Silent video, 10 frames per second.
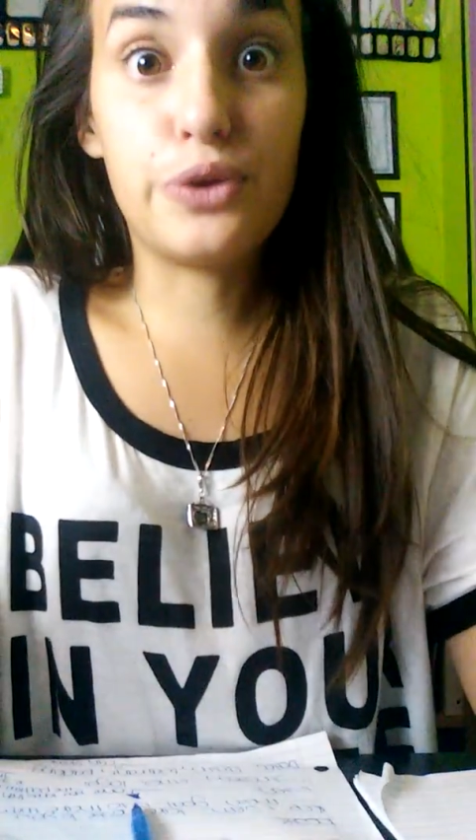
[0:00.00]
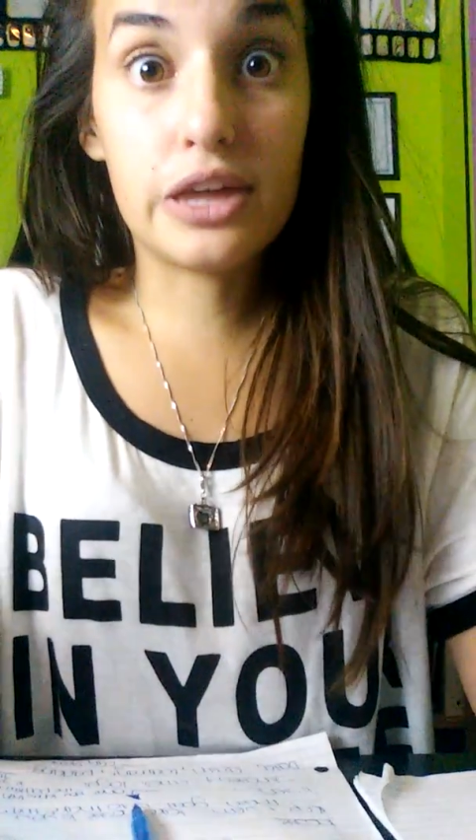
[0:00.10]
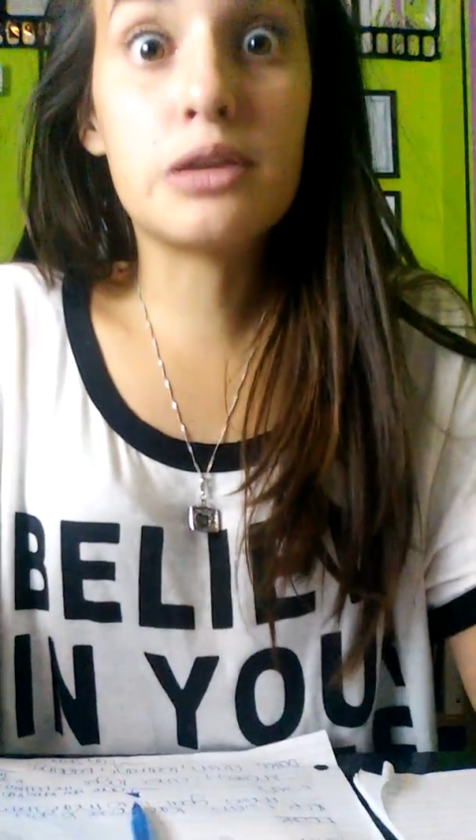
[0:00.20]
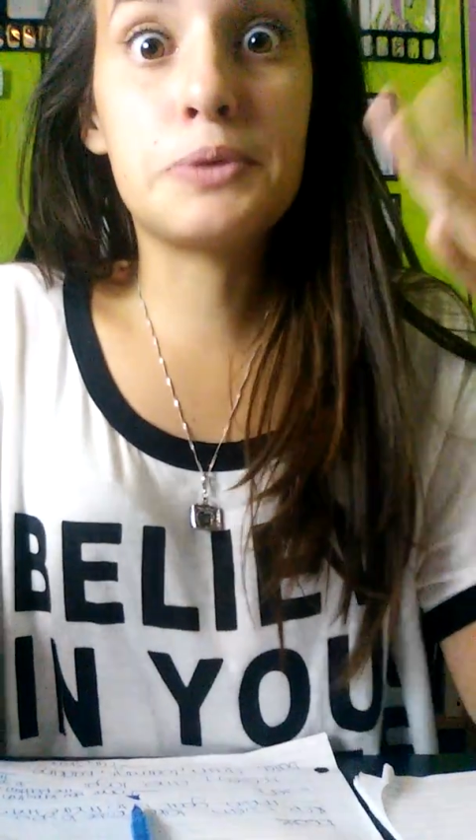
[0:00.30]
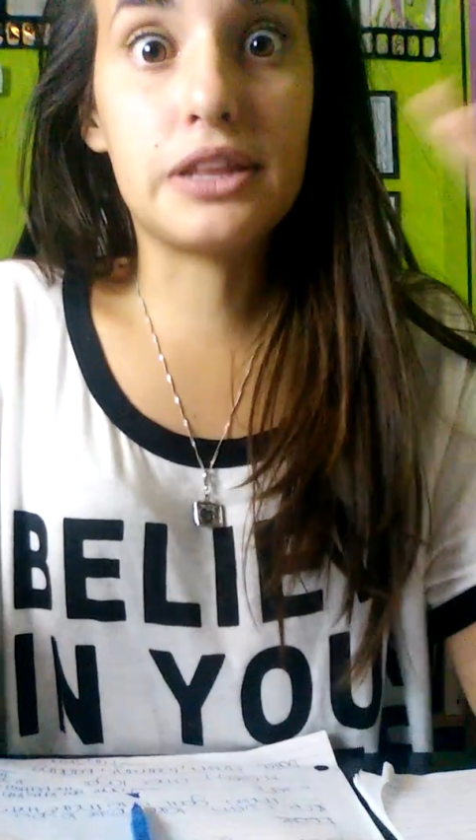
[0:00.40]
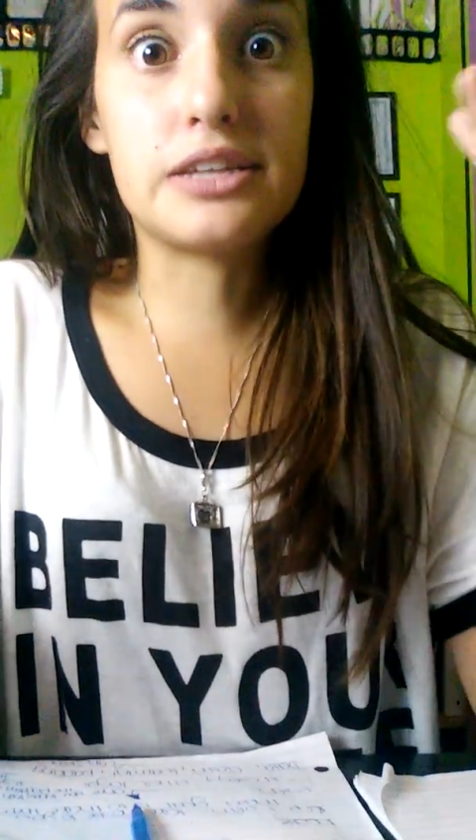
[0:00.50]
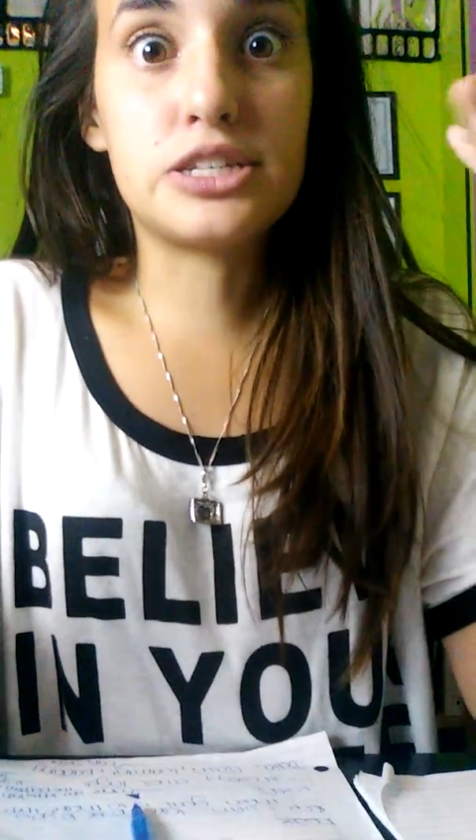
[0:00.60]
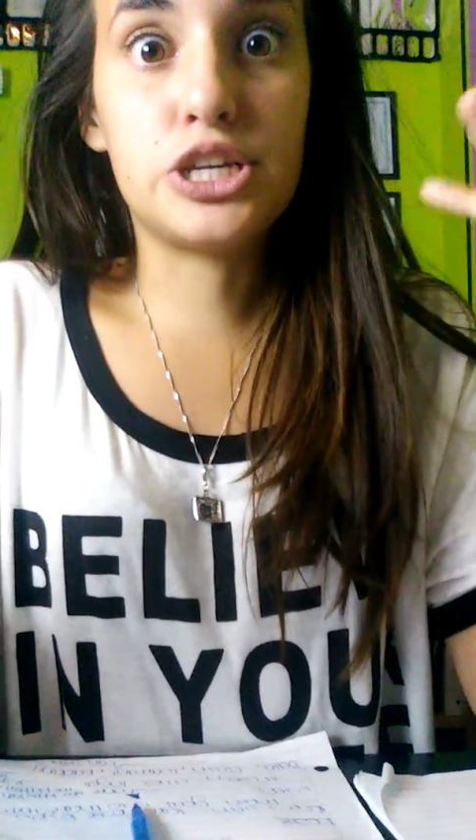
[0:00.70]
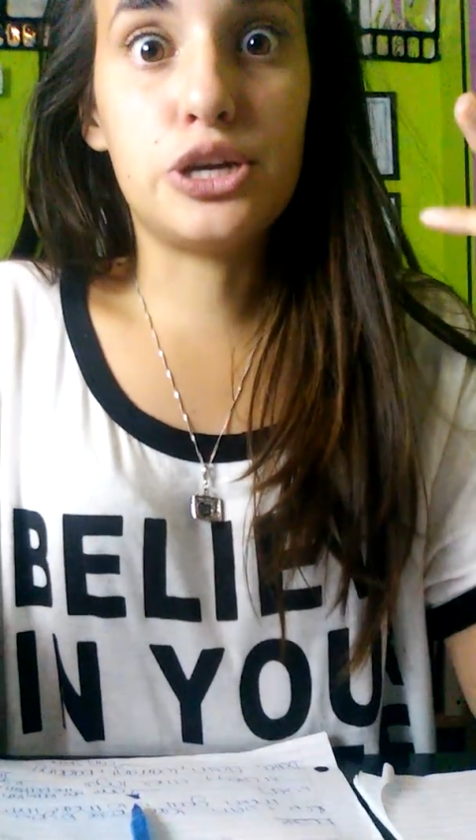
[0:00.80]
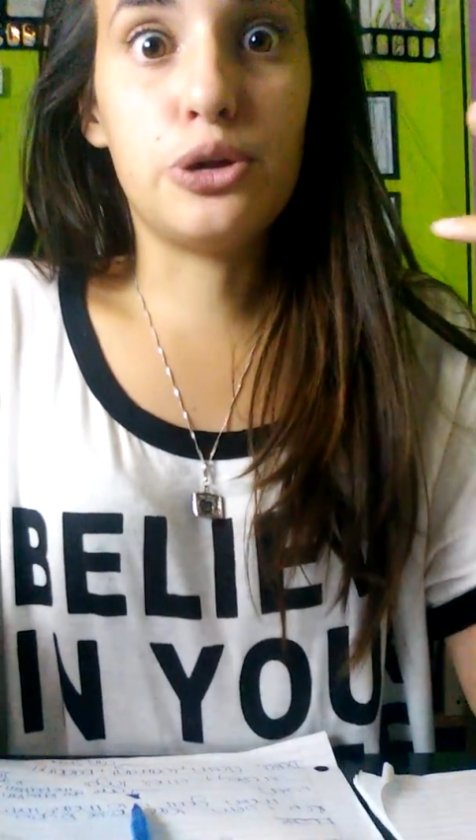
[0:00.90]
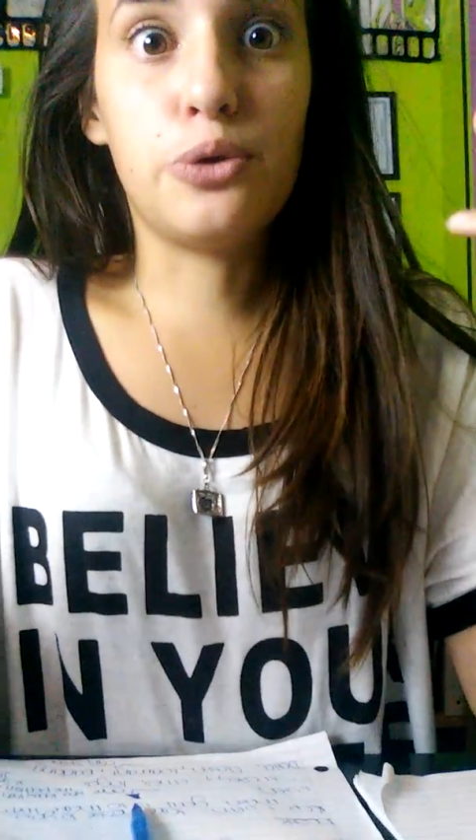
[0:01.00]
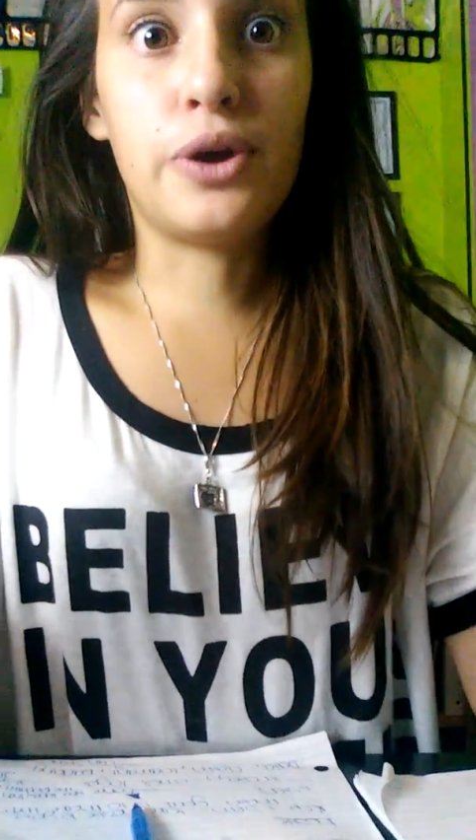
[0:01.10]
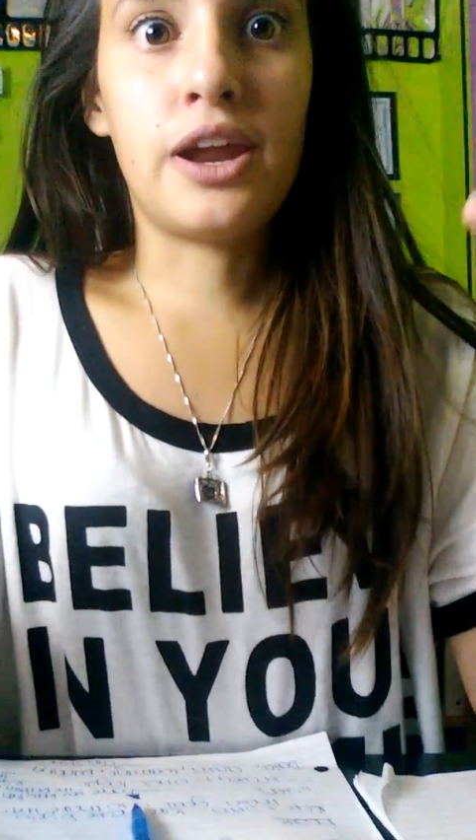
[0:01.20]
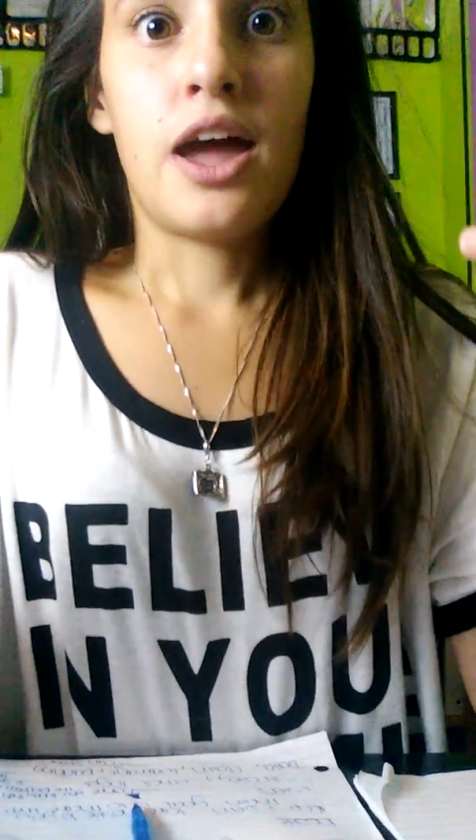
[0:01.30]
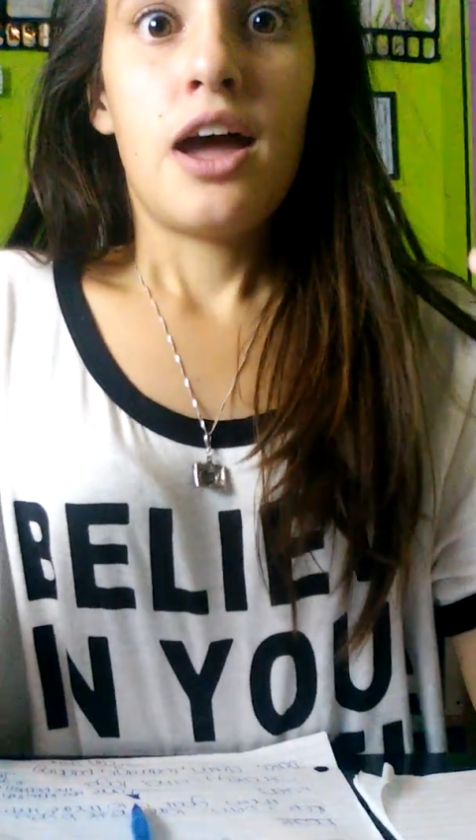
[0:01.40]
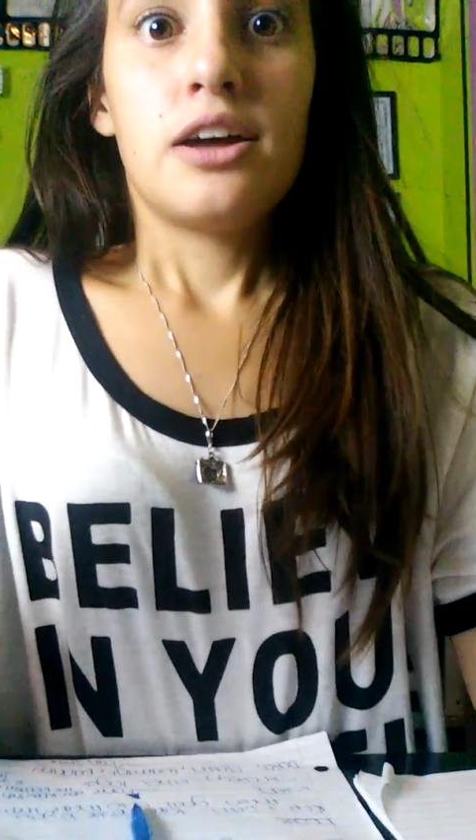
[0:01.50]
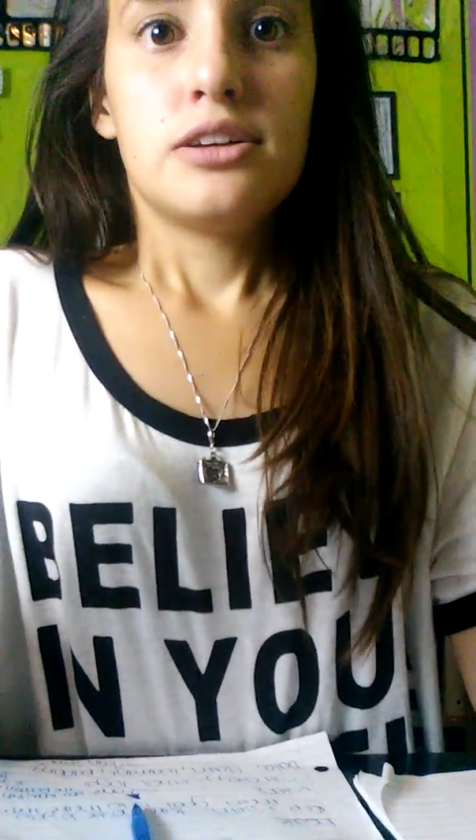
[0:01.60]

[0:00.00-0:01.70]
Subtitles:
to get them to listen to you and